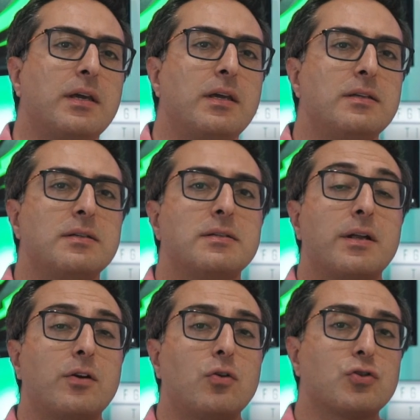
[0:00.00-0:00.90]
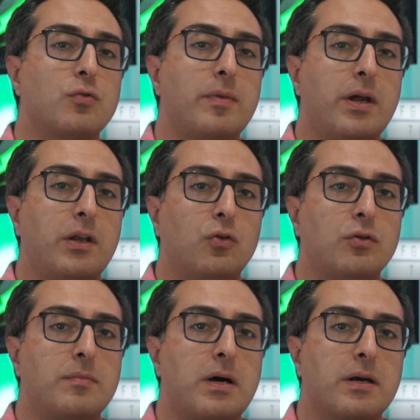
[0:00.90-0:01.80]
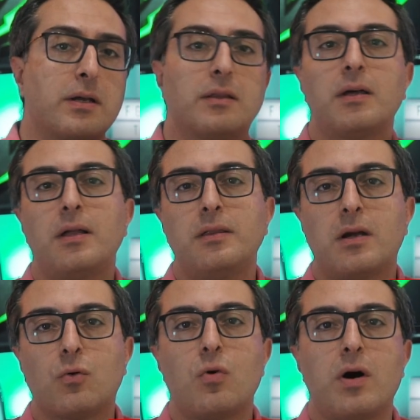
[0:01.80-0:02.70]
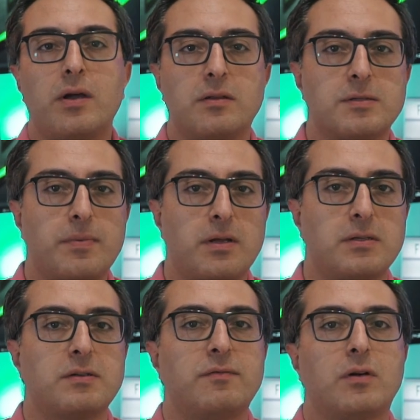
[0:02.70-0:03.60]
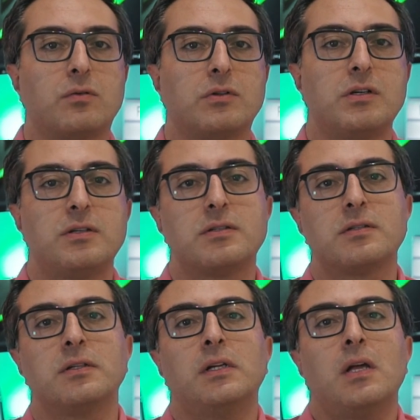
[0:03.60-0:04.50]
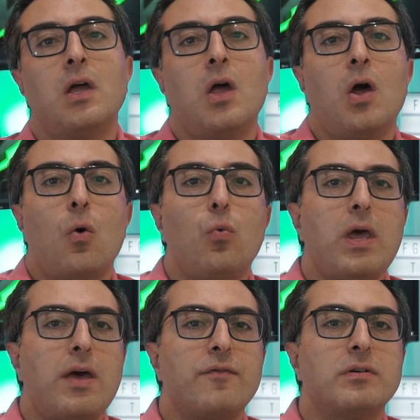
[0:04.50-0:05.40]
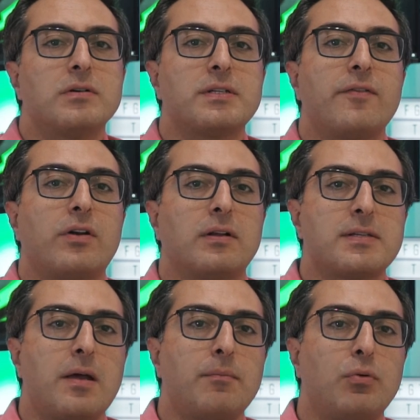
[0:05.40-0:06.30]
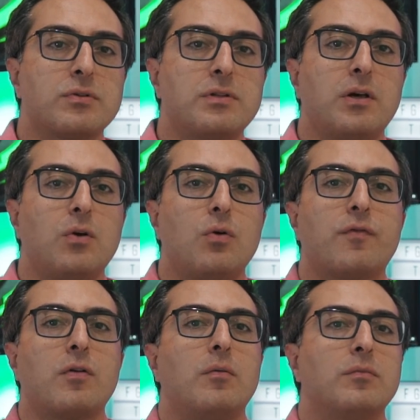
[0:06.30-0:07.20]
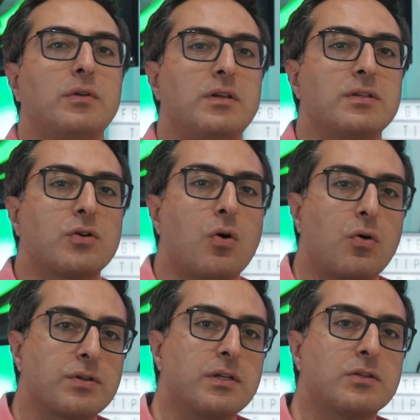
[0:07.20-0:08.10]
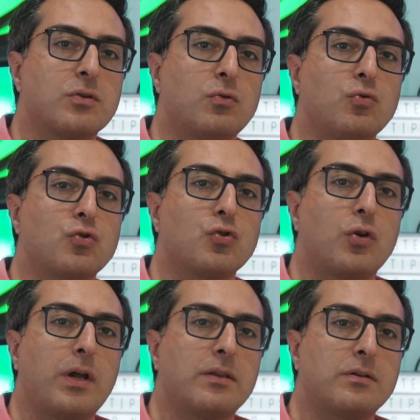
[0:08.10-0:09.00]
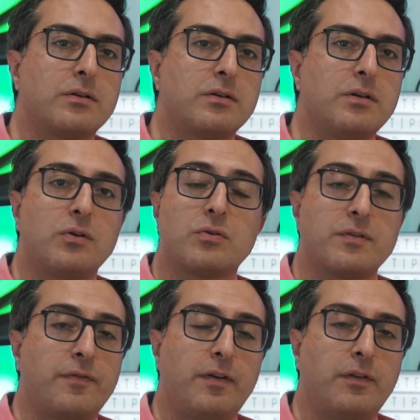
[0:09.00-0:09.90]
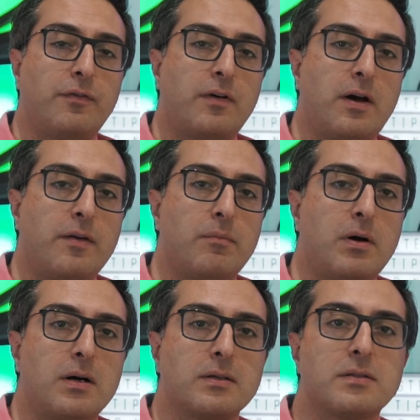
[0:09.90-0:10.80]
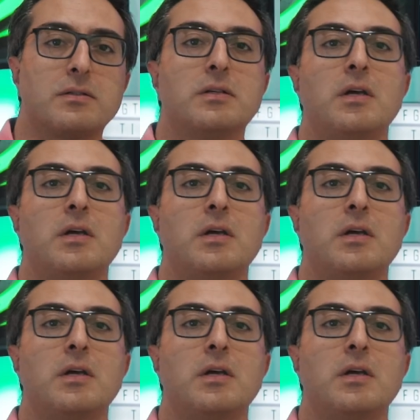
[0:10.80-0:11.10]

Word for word: cases are not so many on the market and they are quite expensive nowadays. We have uh, several examples that go from this Corsair solution at 30 or 55 bucks,